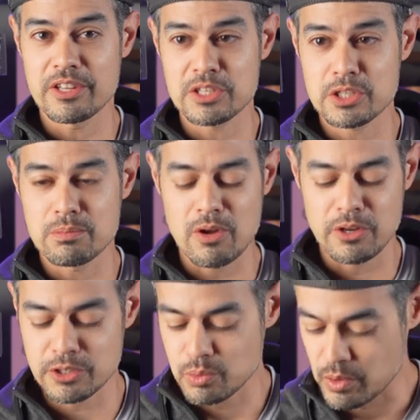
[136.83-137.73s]
the
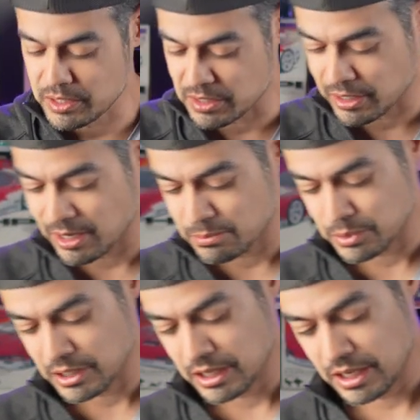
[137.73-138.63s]
smallest one that comes
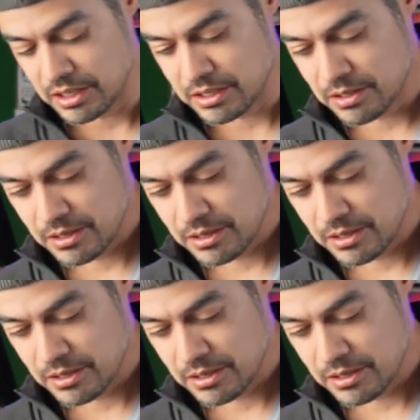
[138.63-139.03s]
with the kit.